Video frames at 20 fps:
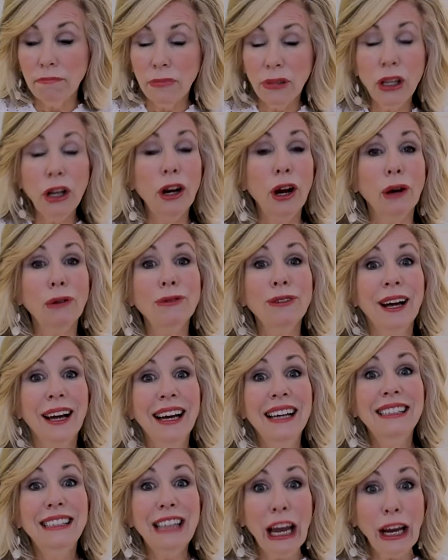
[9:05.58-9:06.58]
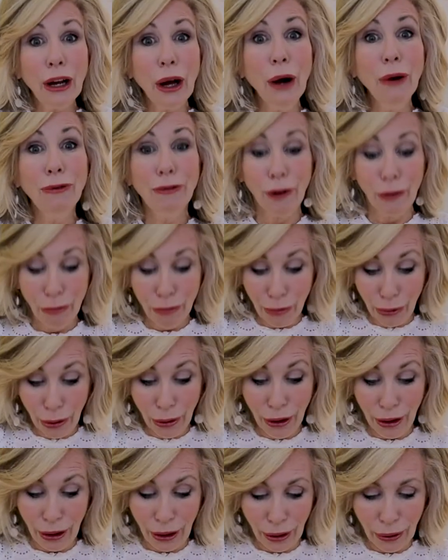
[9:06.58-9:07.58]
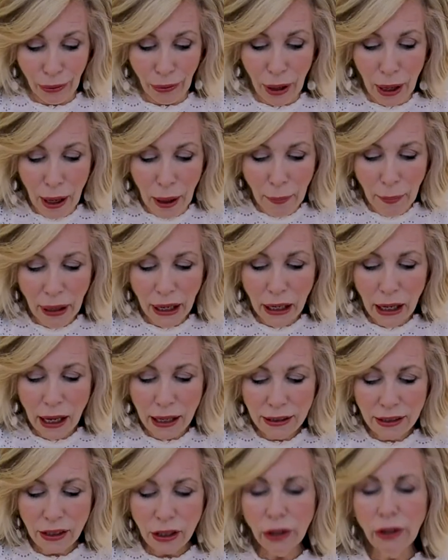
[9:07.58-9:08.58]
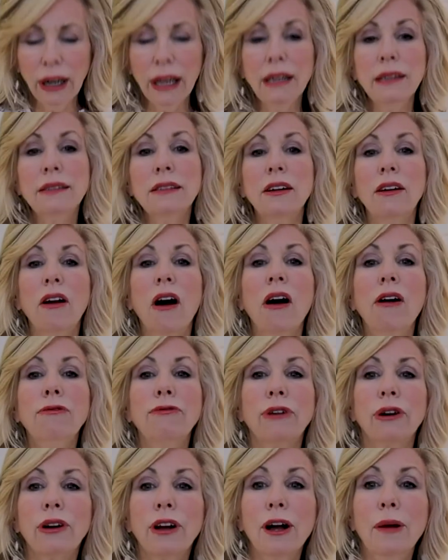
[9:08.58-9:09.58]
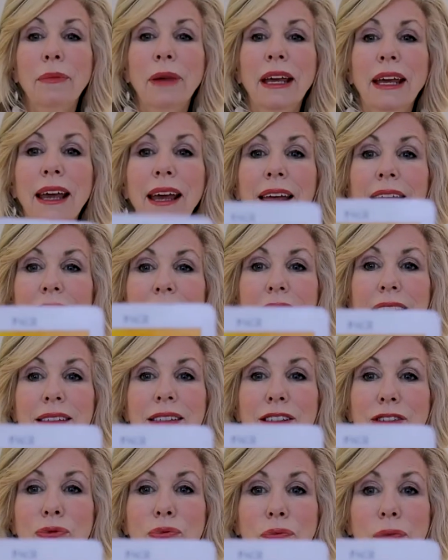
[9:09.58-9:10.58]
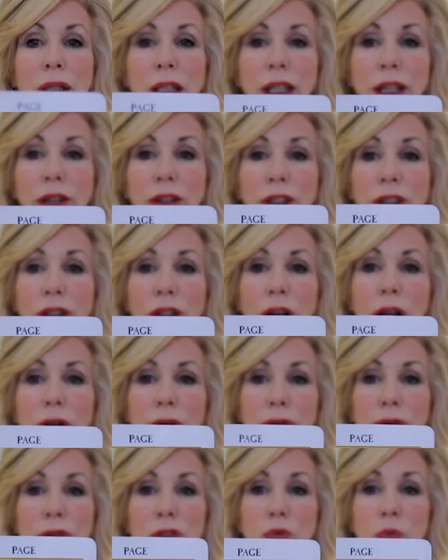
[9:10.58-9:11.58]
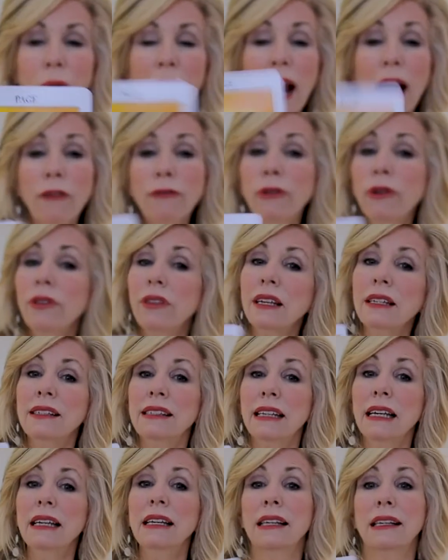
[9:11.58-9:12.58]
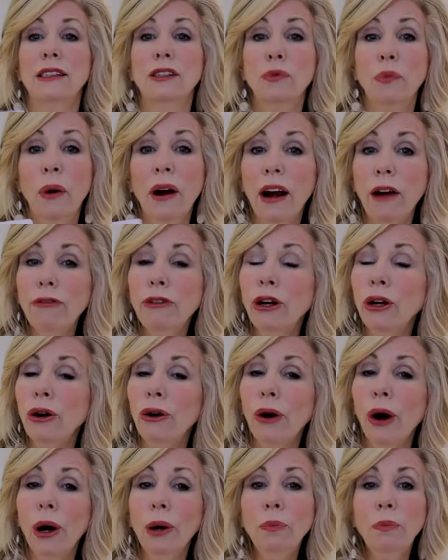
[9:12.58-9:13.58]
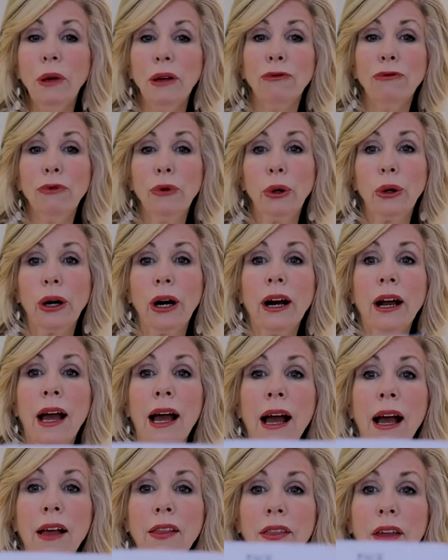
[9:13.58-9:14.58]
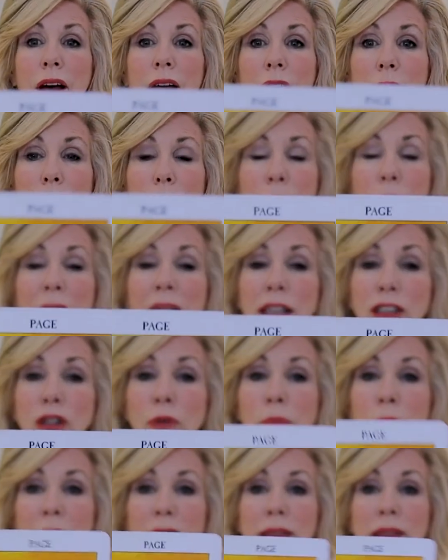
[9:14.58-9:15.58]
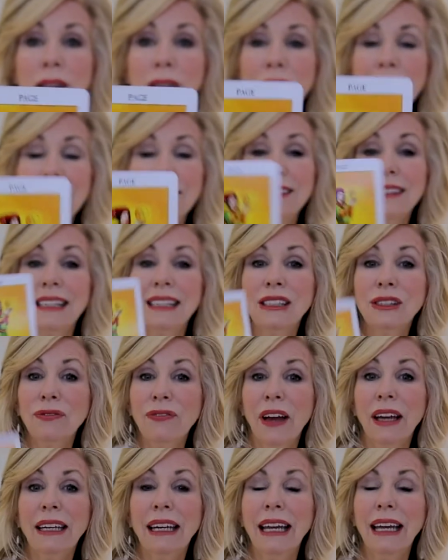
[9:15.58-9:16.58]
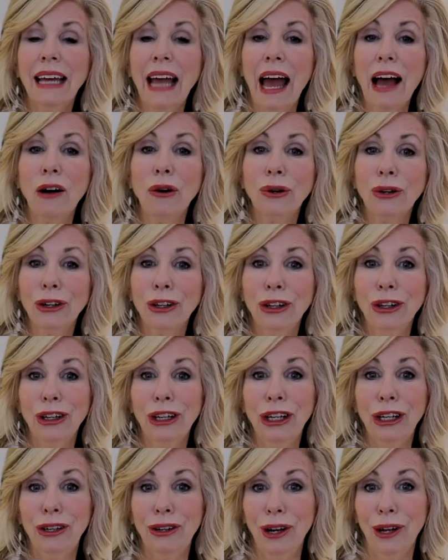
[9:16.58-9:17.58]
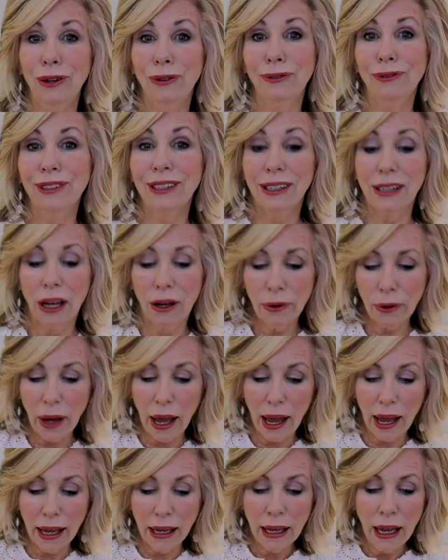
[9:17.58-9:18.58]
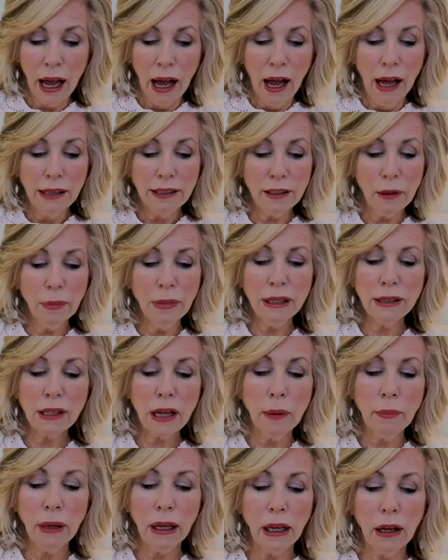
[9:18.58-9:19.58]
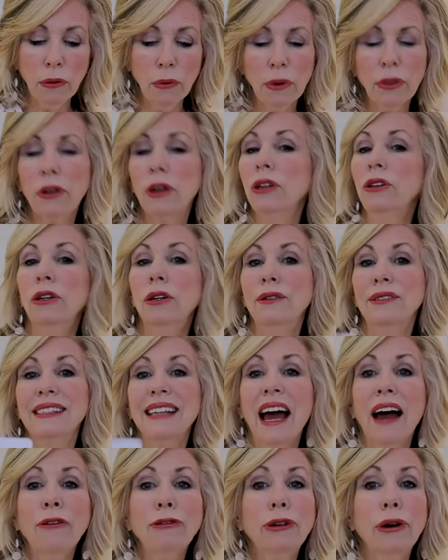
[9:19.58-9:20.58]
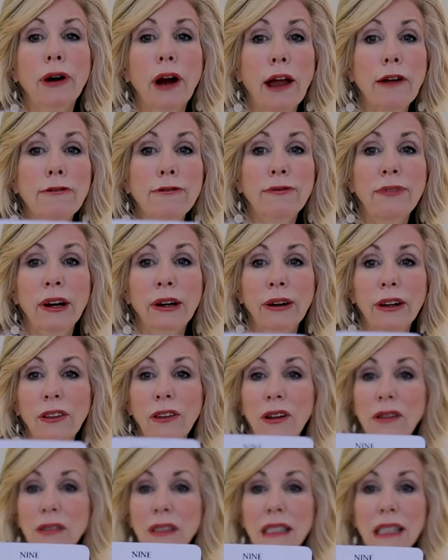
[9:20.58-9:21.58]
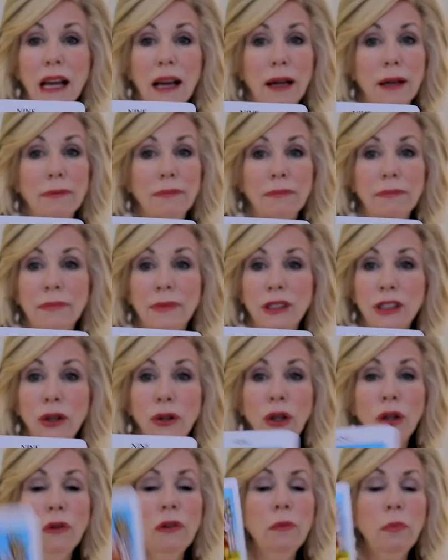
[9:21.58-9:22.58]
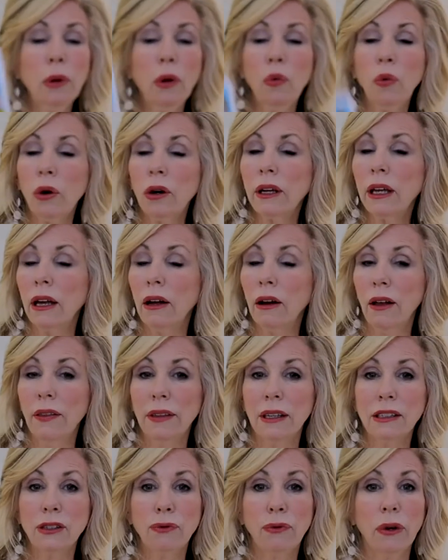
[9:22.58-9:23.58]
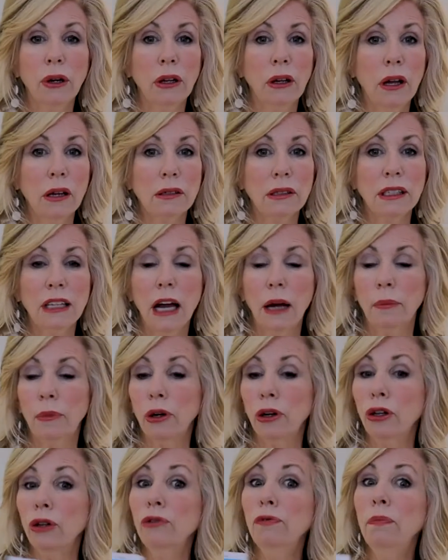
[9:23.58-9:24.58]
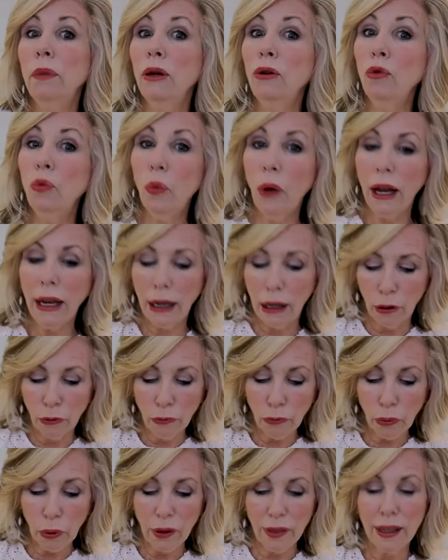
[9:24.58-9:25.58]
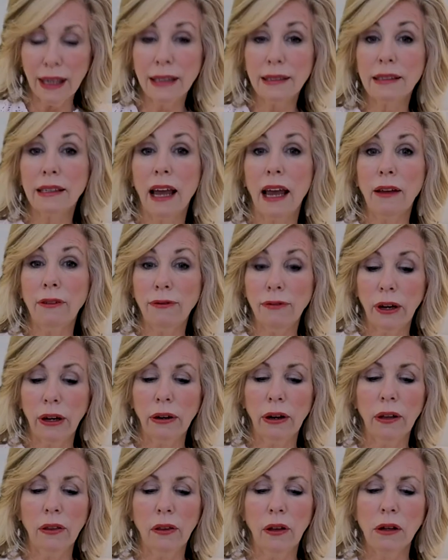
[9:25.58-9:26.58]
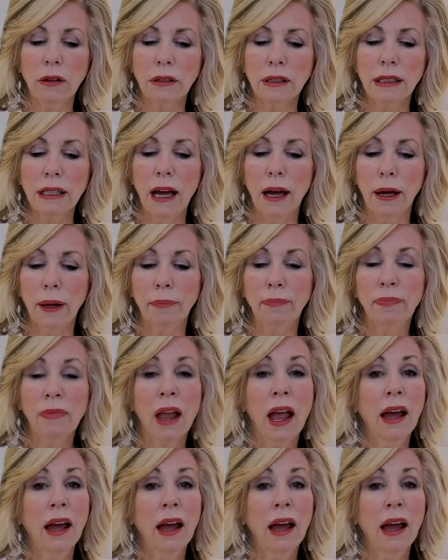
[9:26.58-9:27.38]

you know, take over for you, because there is an offer coming in. This is really good news. Whatever this is, whatever you're hoping for, the Page of Pentacles is finding out good news. Okay. Somebody's coming in with good news after a very long time. So you've been working on this for a long time, or you've been waiting for this a very long time.